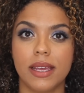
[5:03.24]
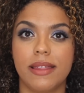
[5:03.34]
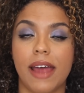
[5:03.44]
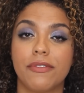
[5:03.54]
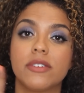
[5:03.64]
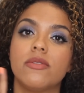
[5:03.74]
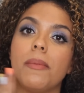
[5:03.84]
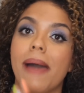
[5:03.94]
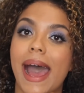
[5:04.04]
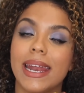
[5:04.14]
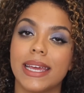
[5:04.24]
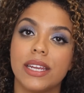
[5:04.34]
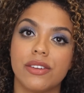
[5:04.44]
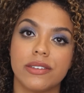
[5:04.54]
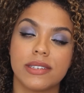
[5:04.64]
that first of all patting it
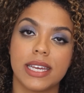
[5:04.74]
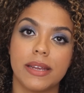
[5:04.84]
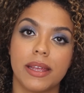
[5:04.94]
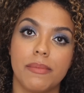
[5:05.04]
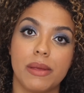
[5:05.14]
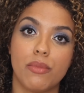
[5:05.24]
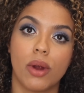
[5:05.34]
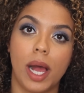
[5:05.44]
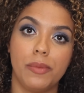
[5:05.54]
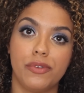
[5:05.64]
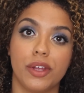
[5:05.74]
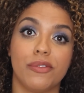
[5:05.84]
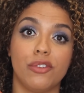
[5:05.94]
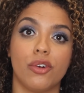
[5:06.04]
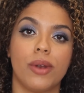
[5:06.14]
into your skin can be more helpful
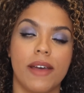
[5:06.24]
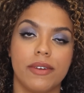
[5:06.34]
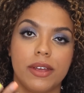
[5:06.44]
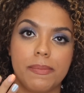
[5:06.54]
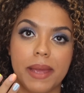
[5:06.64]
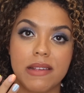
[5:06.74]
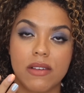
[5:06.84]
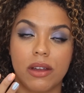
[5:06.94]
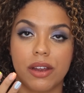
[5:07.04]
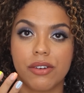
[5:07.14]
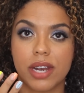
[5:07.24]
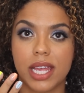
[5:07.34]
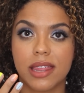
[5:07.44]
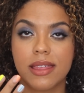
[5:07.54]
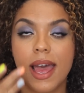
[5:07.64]
if you don't have a good base on
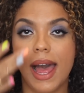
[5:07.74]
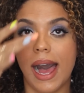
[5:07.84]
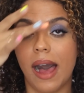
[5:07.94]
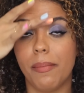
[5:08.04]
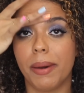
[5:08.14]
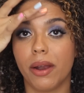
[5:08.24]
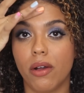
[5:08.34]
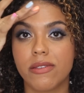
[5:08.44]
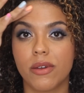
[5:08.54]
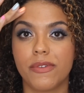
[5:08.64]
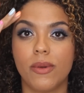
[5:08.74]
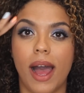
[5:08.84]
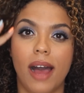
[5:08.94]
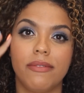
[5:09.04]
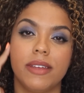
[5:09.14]
underneath uh, but also if you
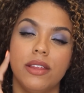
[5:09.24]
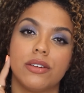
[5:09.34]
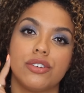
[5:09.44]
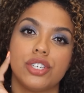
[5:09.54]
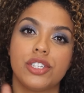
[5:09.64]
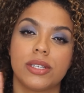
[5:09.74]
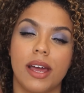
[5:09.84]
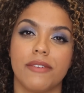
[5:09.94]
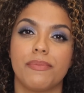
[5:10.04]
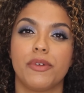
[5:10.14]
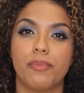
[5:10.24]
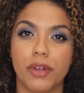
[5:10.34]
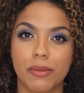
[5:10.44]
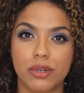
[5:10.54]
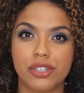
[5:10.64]
have either just kind of you
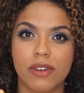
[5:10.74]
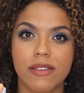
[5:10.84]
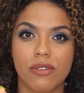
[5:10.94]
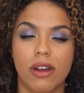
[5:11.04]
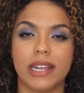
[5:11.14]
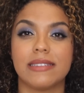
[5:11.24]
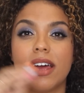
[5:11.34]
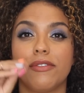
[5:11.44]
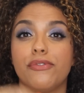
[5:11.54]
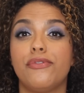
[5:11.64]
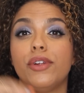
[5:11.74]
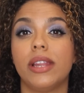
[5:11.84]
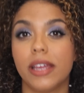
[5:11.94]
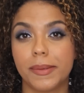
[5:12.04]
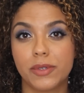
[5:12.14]
put your moisturizer on it's not
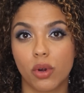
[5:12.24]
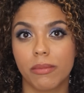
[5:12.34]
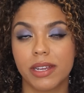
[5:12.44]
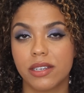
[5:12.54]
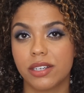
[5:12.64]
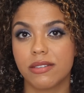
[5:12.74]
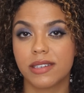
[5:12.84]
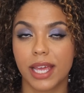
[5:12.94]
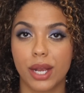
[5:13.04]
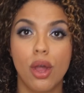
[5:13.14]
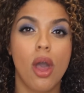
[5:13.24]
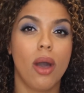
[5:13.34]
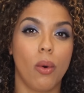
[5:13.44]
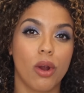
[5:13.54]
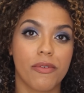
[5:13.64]
fully absorbed into your skin
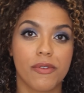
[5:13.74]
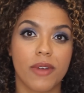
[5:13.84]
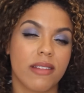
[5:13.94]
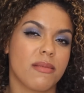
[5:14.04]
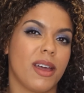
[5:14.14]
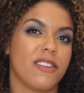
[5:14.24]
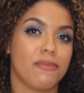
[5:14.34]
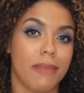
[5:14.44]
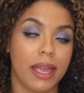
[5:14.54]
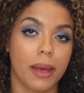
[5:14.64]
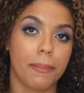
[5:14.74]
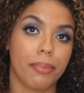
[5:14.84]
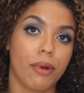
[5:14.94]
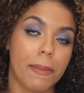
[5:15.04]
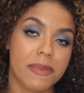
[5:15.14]
or if you've got some kind of
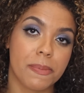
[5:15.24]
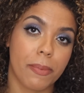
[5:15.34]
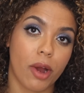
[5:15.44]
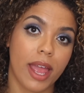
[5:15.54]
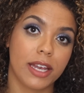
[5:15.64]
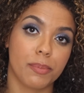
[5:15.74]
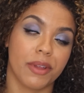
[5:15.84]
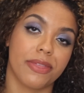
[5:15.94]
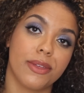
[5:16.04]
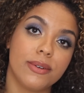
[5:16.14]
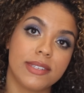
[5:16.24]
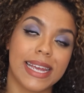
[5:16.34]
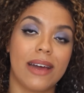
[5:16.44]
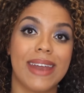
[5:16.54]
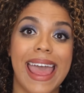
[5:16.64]
makeup prep spray to put those
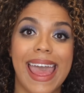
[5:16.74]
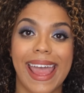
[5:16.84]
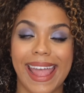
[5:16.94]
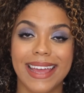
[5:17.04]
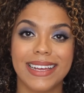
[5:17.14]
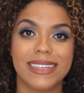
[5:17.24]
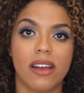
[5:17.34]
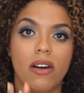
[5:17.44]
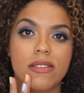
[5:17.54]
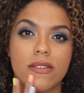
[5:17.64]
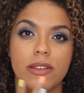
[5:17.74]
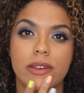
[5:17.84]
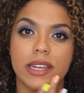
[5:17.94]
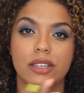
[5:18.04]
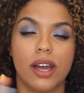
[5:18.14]
down and also
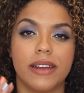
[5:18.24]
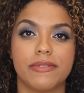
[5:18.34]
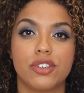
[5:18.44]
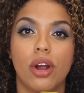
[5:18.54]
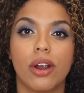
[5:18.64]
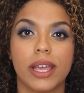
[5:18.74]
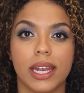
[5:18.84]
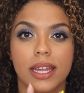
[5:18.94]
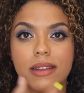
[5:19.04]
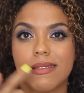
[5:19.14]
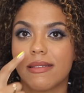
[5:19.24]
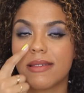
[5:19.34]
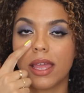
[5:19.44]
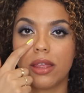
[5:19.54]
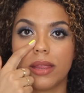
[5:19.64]
you can kind of target it into
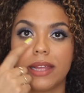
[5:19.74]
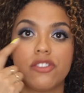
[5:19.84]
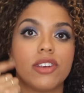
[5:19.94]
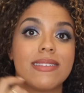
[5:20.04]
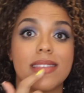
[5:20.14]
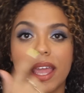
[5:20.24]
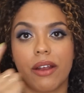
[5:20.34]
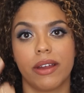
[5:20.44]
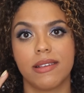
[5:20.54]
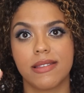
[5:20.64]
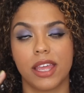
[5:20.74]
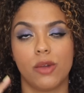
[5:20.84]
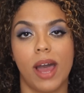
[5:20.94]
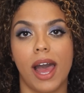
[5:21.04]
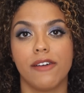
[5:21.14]
say like just the areas that
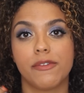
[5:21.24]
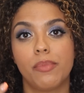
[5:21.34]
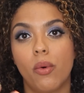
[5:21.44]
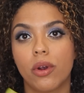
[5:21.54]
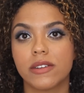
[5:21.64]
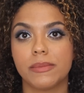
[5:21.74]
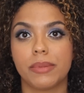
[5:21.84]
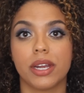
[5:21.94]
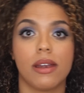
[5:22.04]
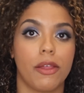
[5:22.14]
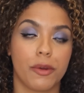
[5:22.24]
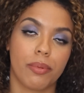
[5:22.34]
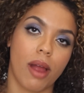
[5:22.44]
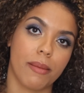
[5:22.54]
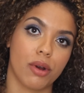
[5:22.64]
you have pores and put another
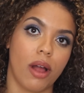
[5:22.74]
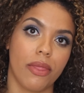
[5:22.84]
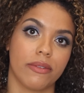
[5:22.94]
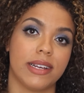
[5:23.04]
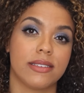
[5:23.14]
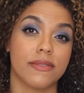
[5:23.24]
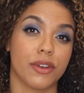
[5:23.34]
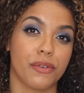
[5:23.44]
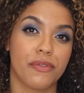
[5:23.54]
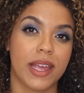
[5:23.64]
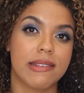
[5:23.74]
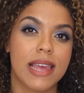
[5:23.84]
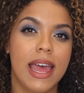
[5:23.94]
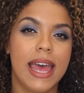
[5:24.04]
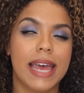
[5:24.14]
primer on the rest of your
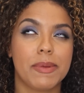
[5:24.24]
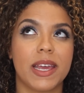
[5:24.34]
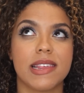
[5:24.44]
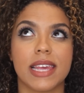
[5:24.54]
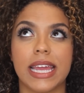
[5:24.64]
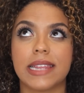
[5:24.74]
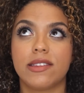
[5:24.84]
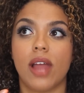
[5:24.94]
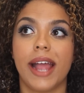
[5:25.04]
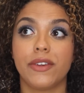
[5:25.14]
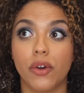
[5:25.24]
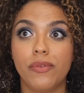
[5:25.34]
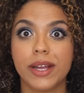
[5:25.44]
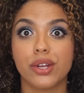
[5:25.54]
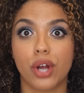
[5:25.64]
face because it's I
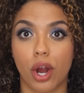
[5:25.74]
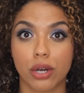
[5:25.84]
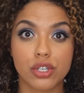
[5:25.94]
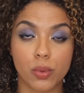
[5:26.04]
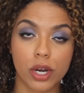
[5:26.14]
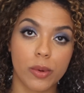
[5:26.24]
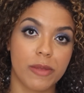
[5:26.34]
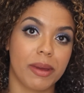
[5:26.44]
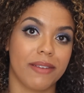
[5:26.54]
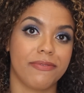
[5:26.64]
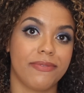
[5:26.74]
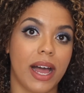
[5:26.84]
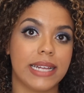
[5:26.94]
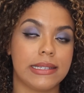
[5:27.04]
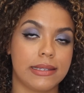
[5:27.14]
don't find it hard to work with but I
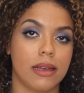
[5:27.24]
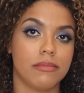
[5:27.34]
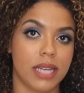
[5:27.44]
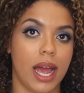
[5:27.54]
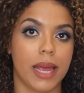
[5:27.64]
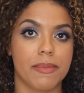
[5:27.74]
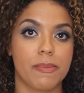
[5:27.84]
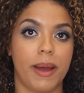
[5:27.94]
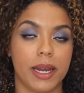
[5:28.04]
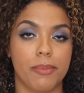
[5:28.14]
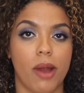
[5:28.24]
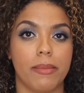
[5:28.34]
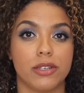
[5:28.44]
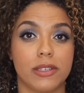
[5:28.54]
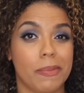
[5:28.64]
find sometimes putty
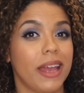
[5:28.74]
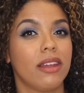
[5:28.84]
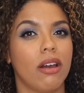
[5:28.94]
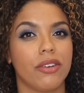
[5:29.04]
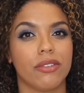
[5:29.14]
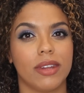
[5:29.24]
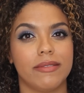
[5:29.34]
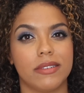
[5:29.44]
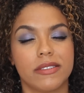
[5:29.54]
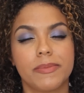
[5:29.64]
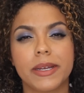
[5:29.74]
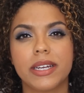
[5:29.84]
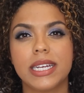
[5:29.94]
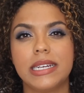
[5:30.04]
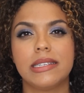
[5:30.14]
primers depending on your level of
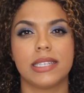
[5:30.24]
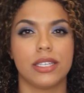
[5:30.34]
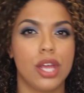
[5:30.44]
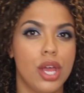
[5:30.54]
experience and